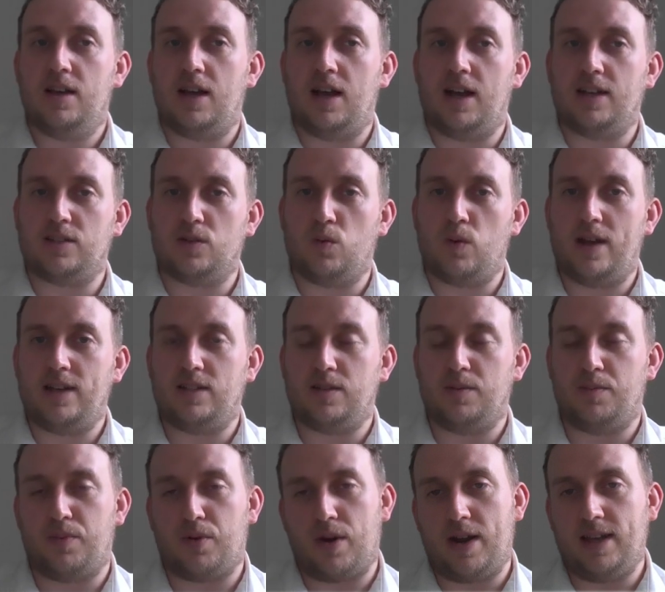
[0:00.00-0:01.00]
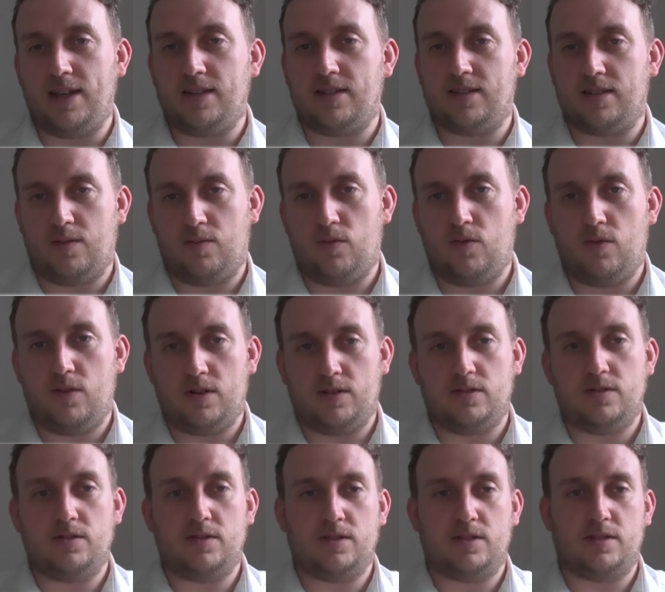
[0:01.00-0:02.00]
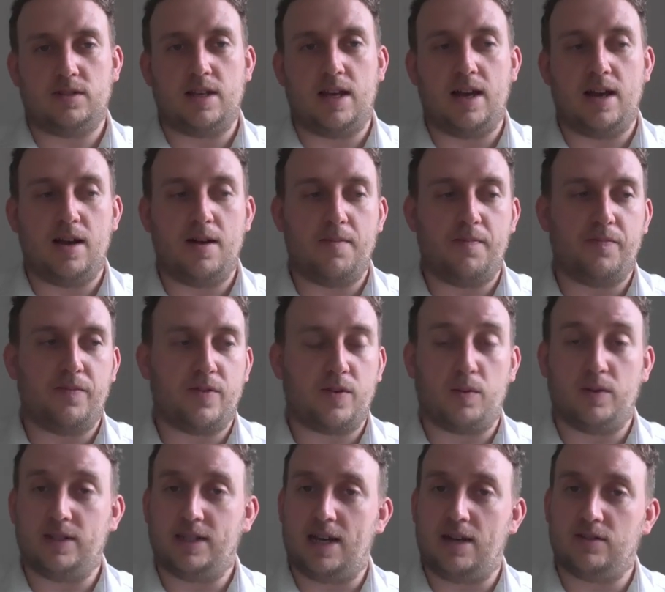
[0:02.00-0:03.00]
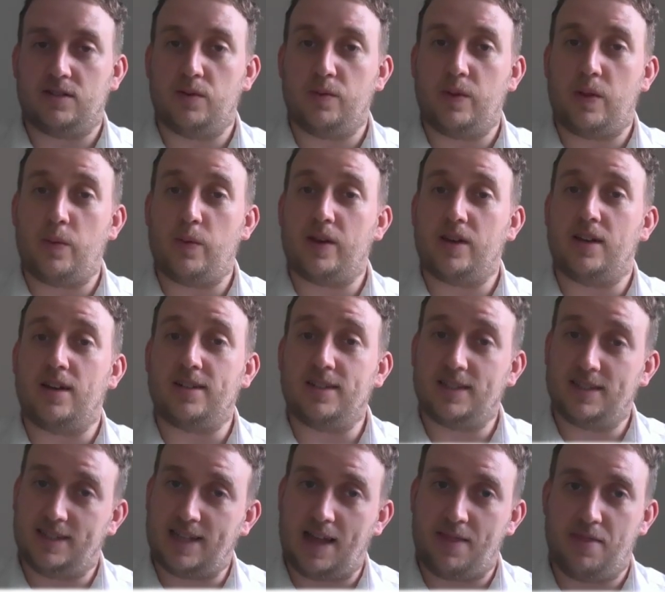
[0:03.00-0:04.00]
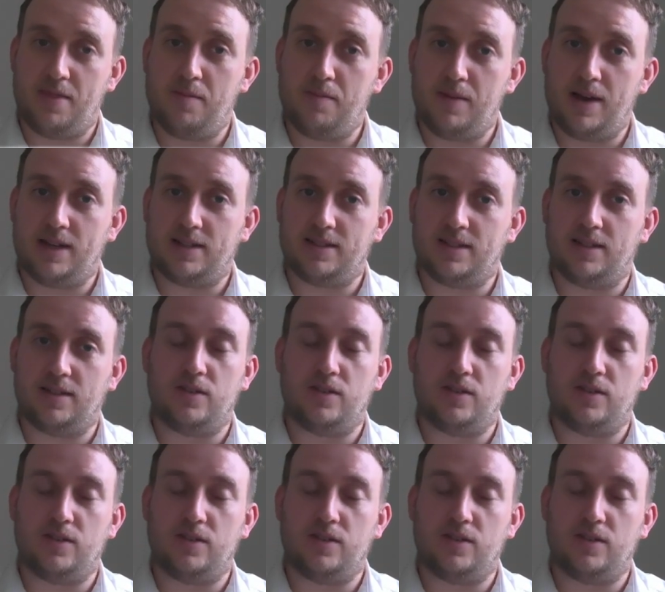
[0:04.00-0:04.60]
as a way to break someone down so that we can understand them better,